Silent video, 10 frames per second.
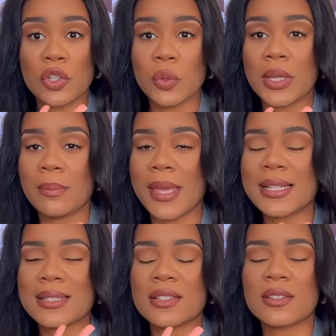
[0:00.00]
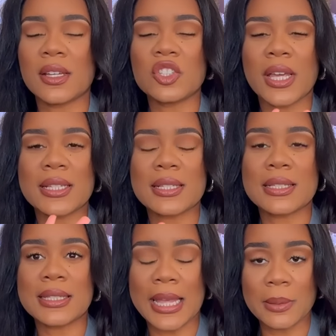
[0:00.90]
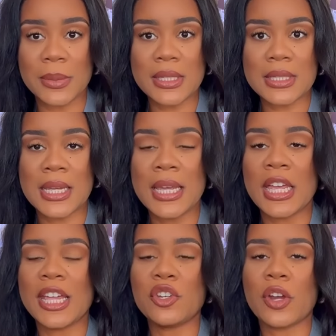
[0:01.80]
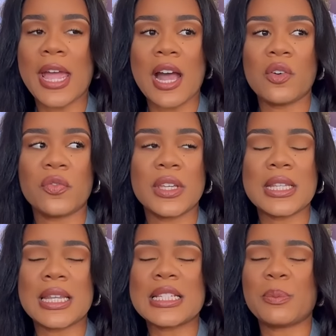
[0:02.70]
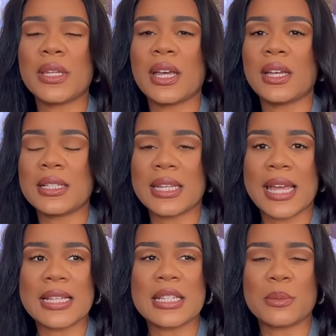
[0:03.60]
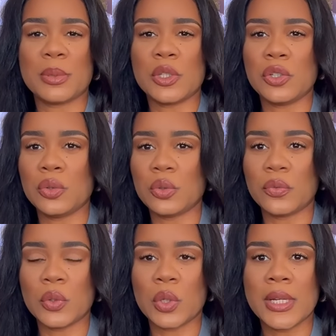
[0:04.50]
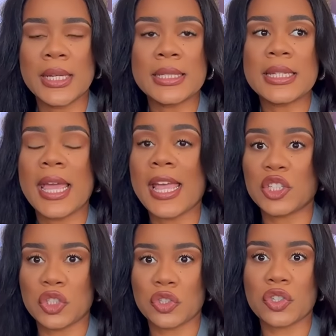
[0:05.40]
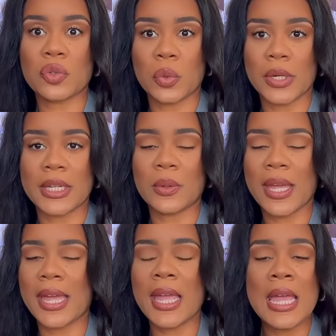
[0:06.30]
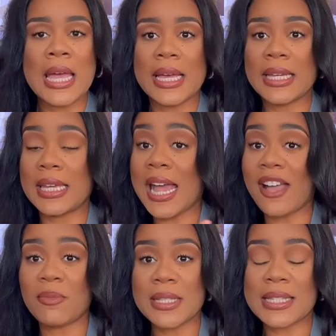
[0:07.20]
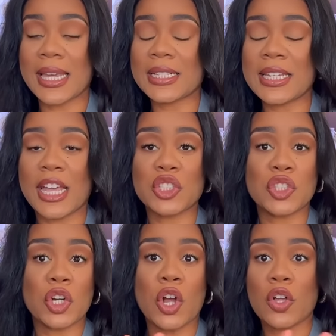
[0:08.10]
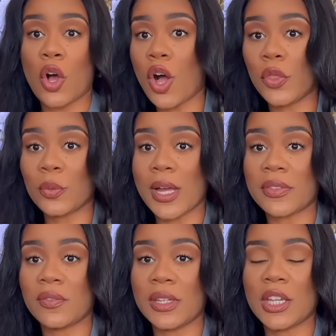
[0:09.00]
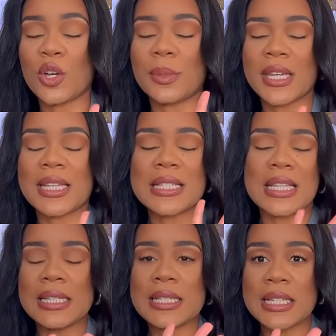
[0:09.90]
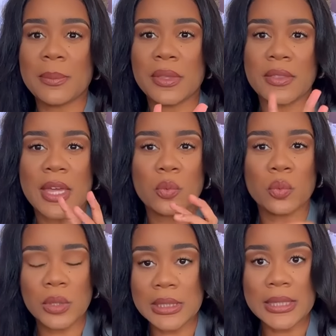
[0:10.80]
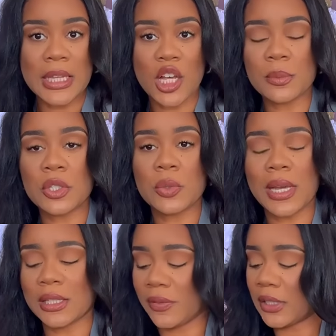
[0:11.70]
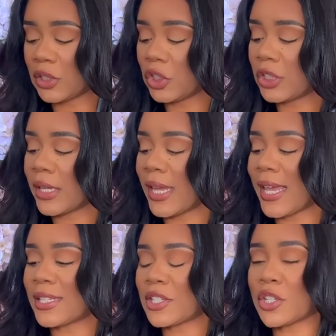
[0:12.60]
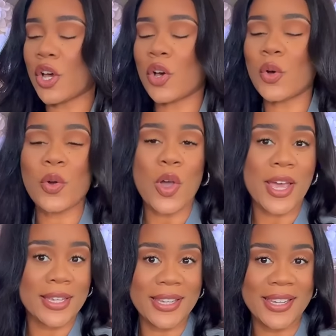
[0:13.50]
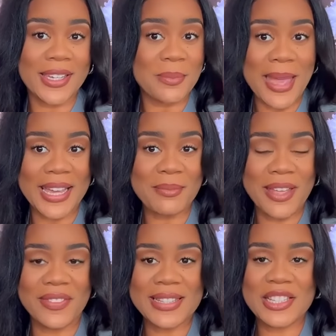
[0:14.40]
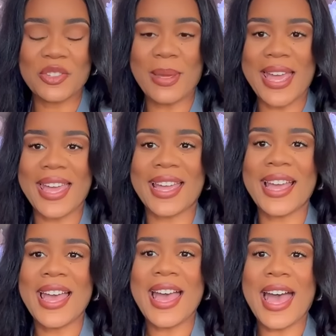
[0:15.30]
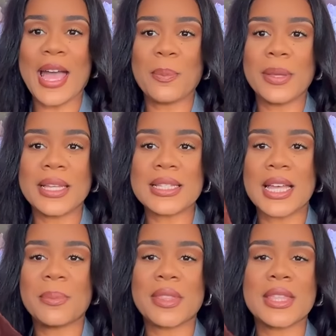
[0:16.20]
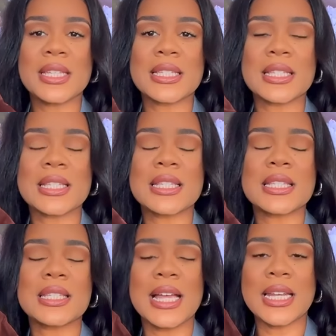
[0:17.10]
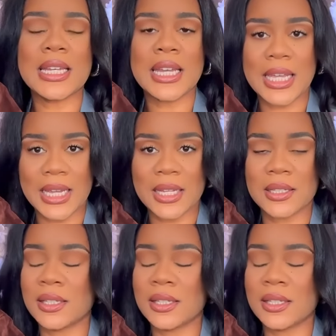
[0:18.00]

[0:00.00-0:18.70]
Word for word: you it makes such a statement in your outfit, it's because it has this beautiful texture story, okay? Again, I've been saying texture all throughout the video because it is something that really helps to elevate a look. And so again, back in my vintage bag, I picked up this stunning